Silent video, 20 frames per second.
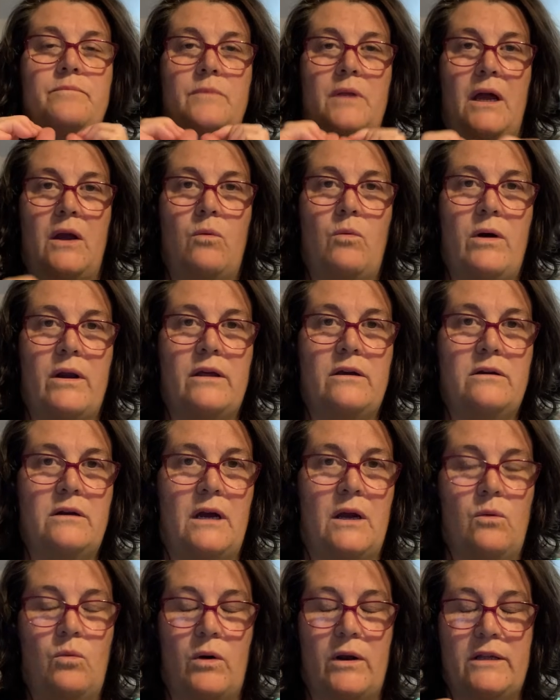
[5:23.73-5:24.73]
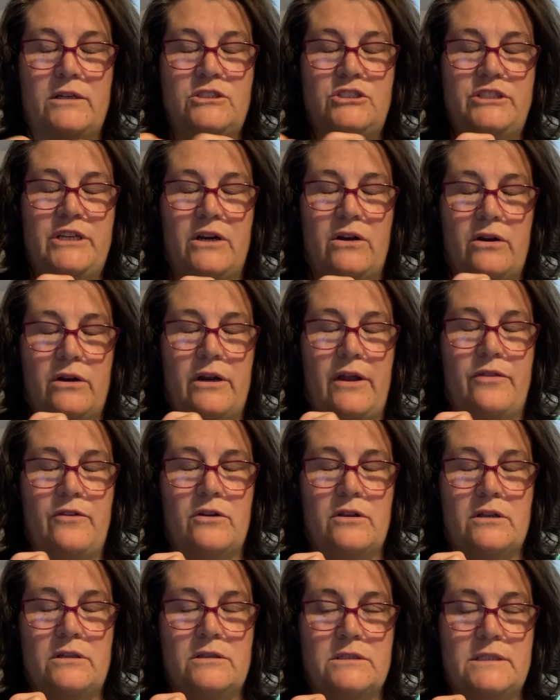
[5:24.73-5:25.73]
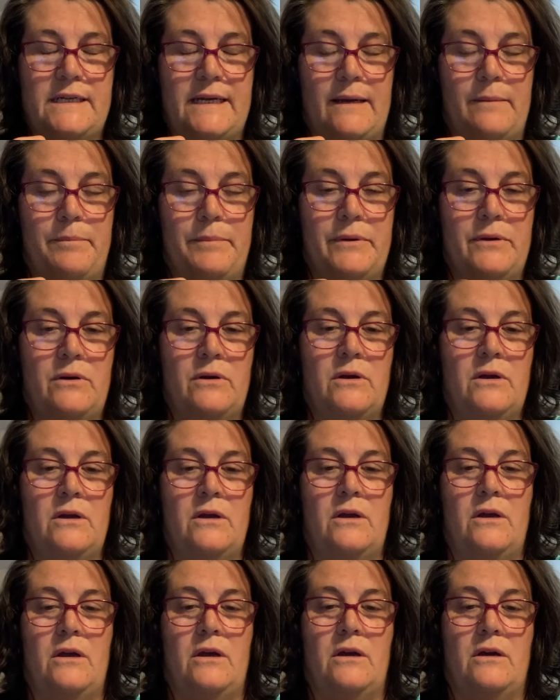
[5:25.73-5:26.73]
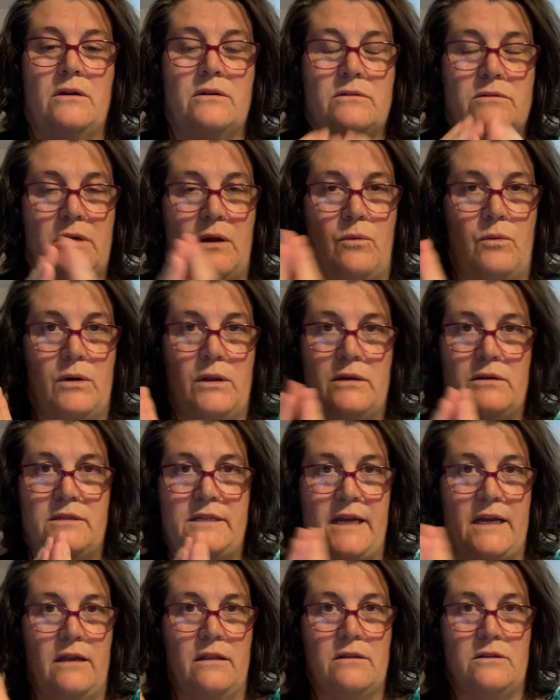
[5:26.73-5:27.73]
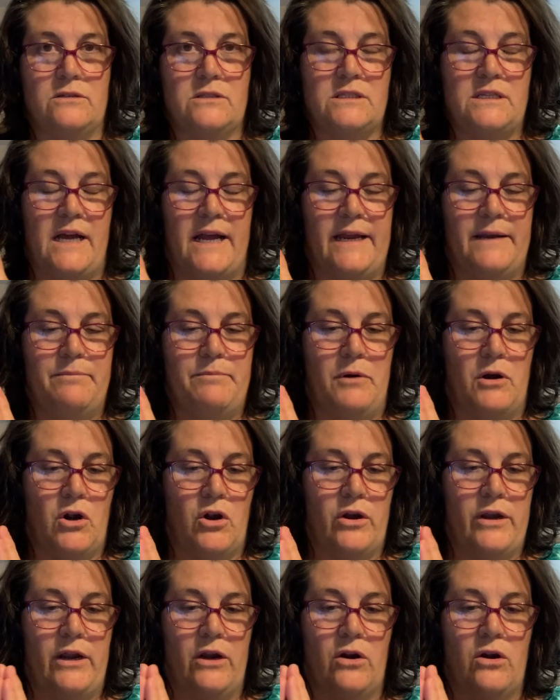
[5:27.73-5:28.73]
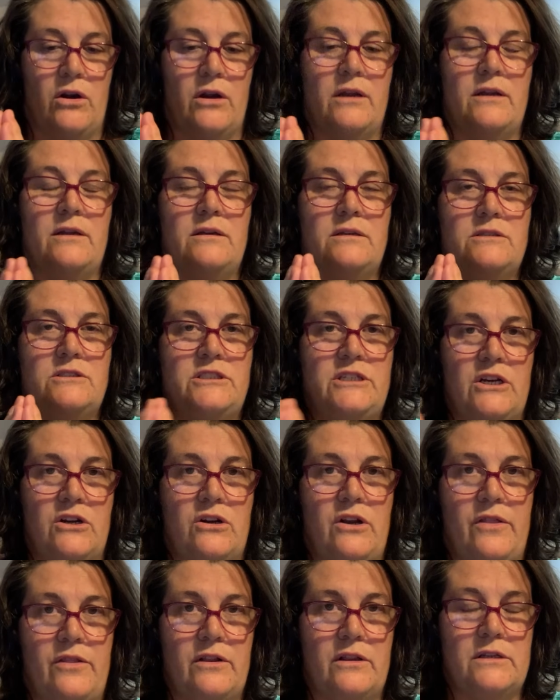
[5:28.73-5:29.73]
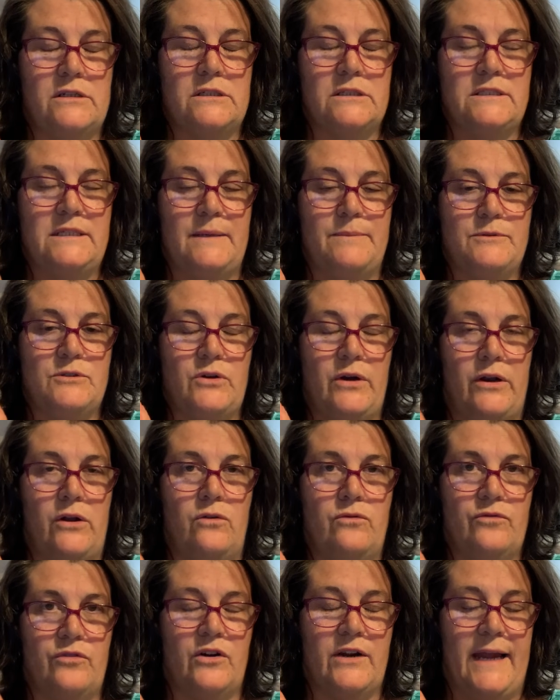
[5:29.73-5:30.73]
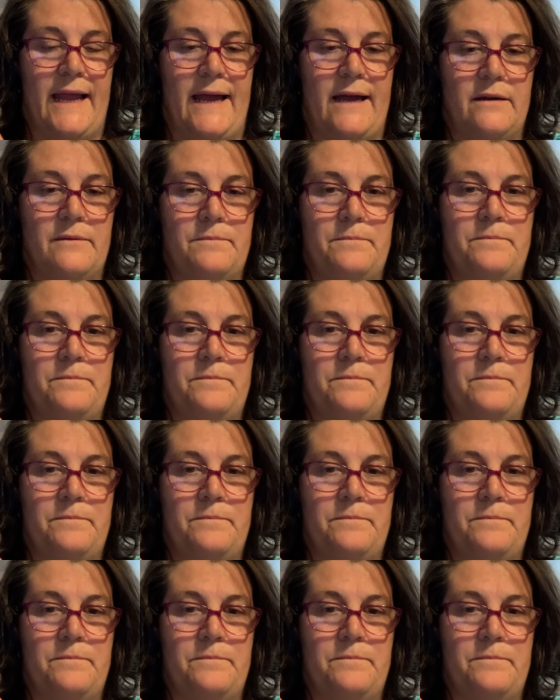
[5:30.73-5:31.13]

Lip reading: I want to share another little tip. I want to take a little sidebar here and share another little tip so I don't forget.